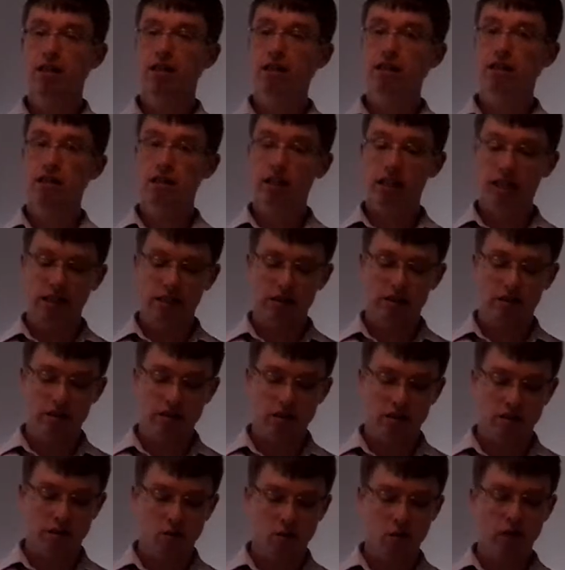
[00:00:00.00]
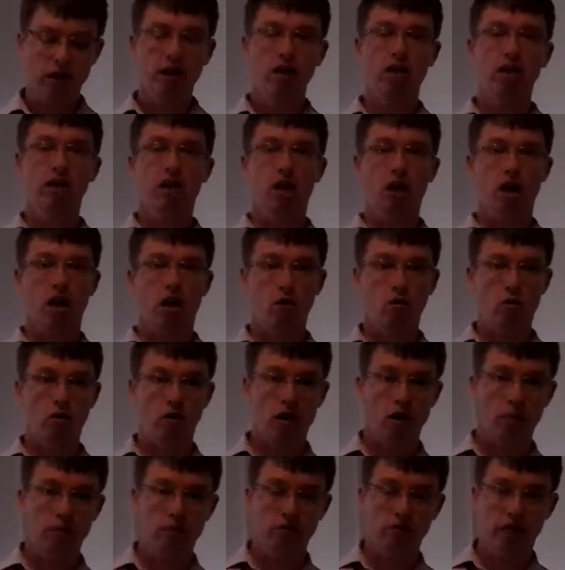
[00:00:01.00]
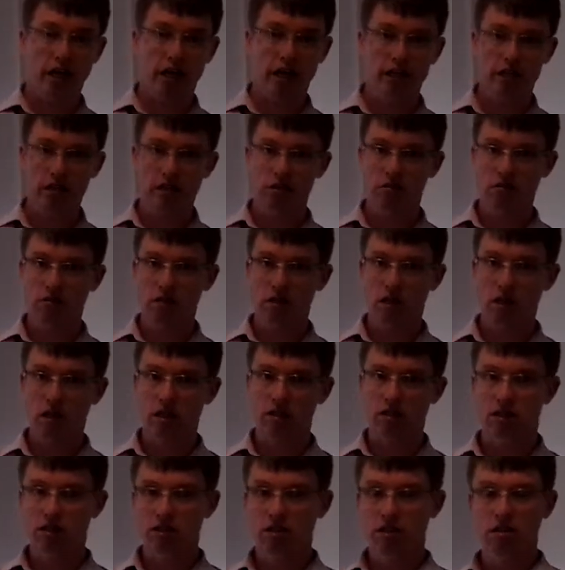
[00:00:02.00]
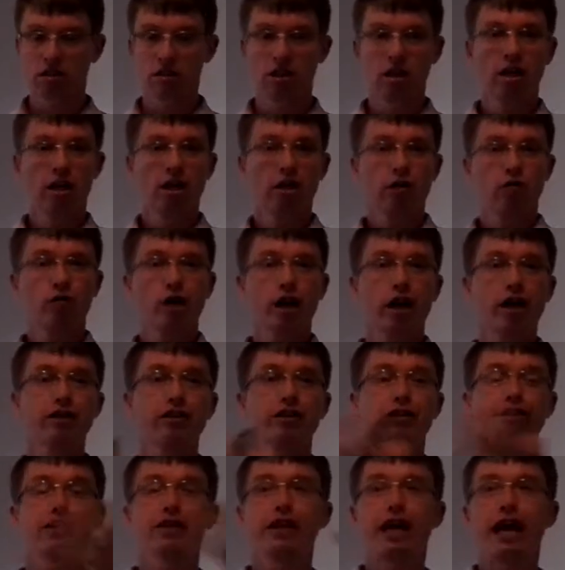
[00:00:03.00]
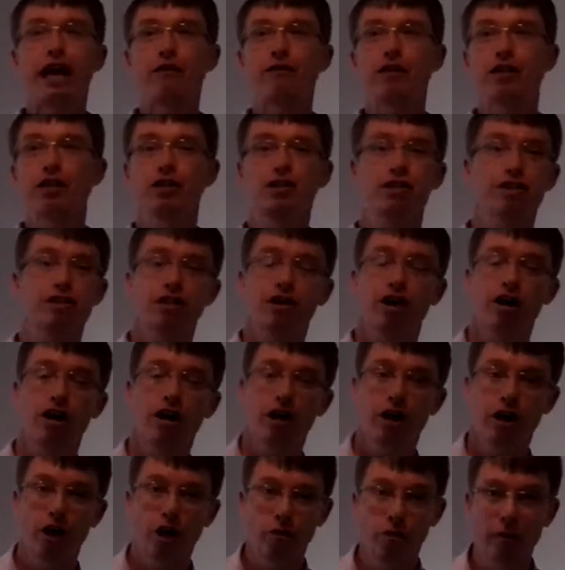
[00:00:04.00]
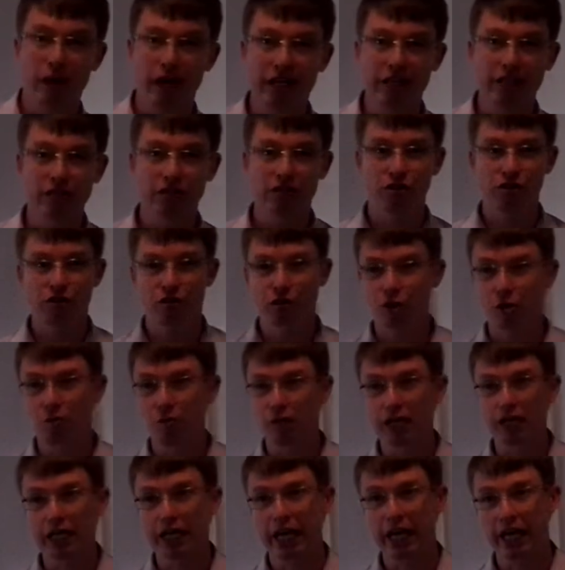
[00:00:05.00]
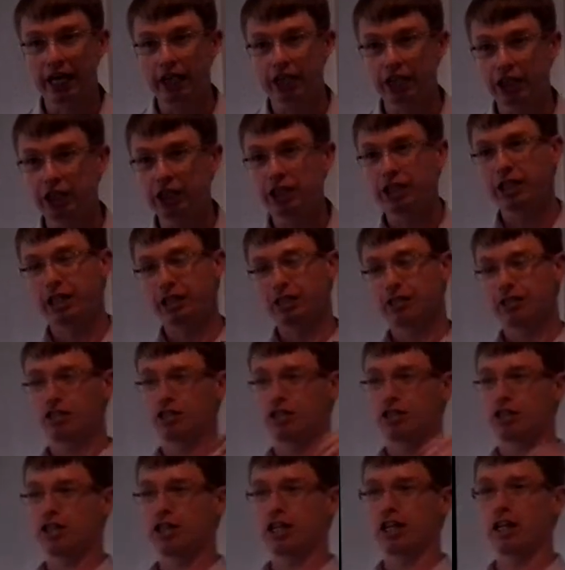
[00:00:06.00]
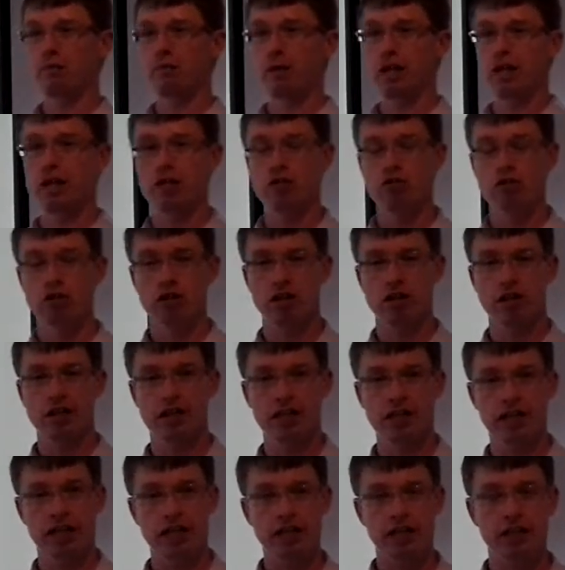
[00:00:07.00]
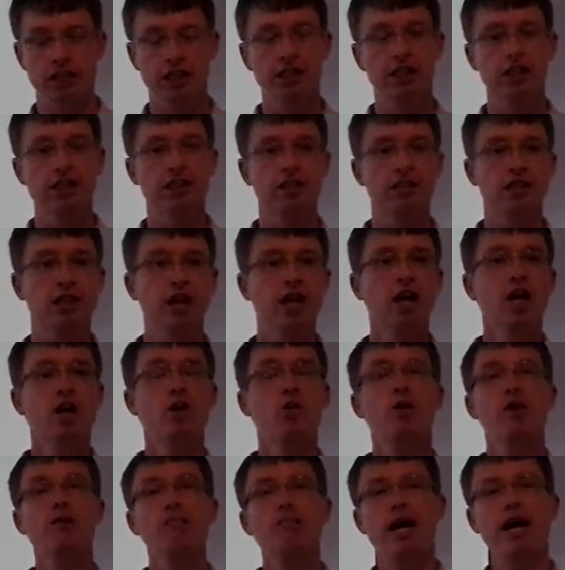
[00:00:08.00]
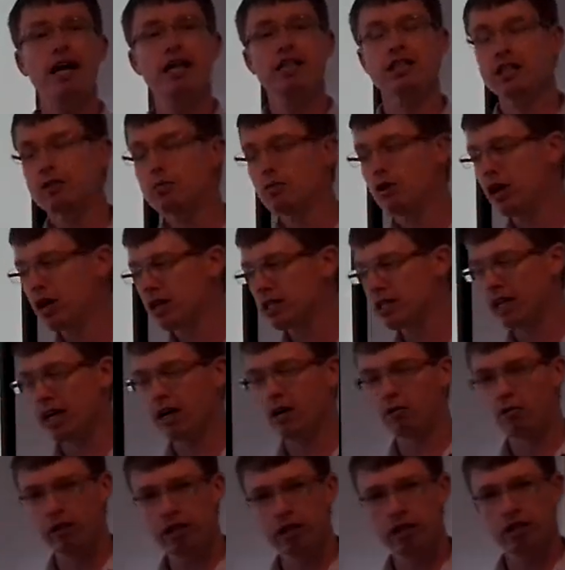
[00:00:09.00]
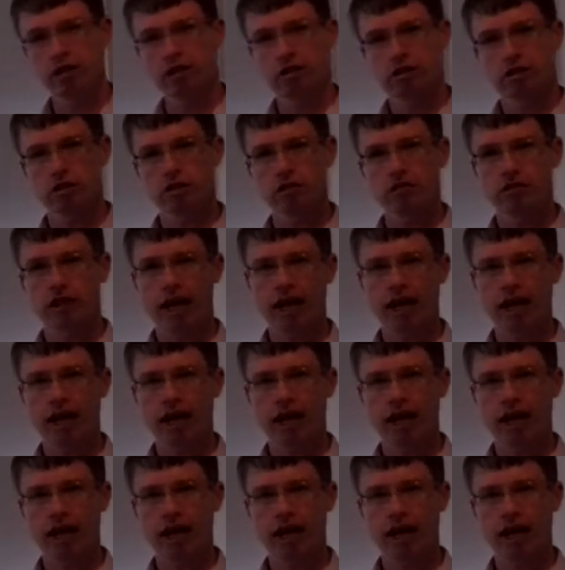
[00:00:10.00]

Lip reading: this lead to? Well, lower operational costs. Rather than having silo-based duplication, as you see in many organisations, we maximise our reuse of